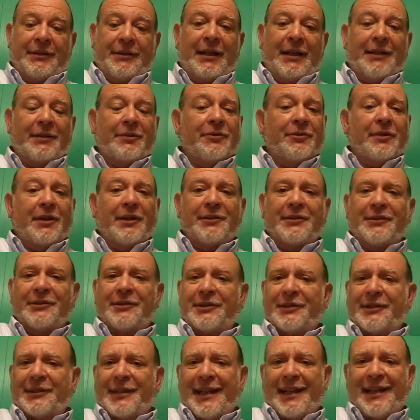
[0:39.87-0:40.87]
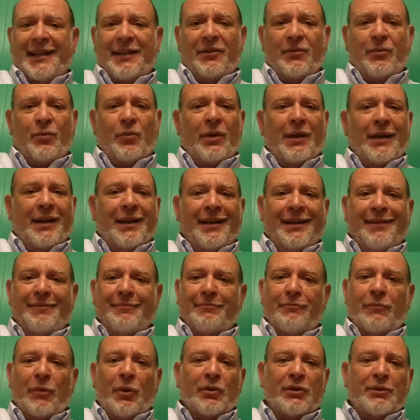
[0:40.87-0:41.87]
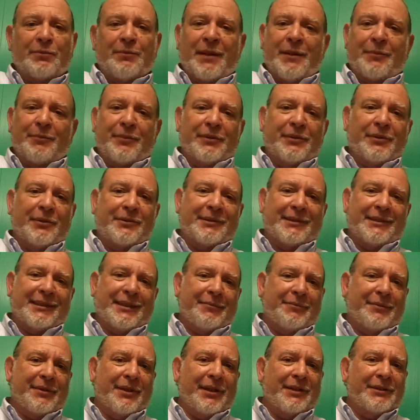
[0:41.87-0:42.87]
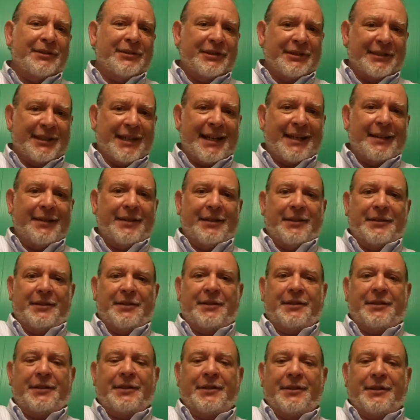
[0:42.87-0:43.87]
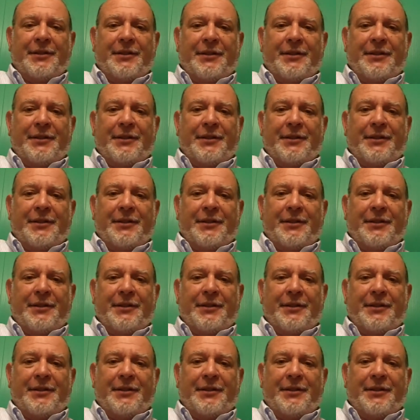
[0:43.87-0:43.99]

I don't understand why most people don't seem to understand this.